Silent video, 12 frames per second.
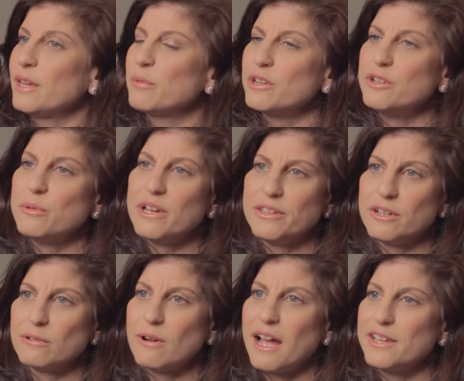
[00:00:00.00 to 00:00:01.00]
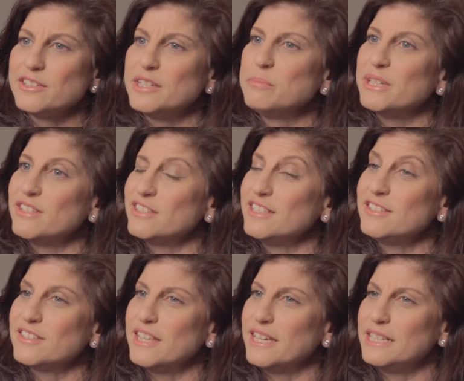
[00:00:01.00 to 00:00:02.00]
They were new on the horizon, but
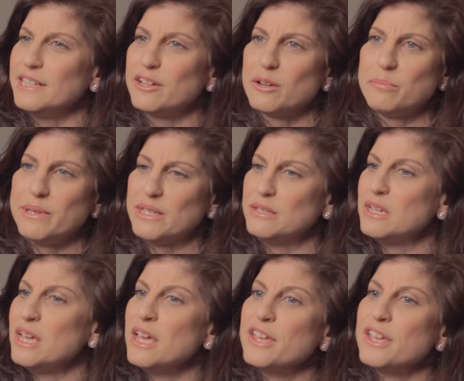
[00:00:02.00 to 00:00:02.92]
since then there have been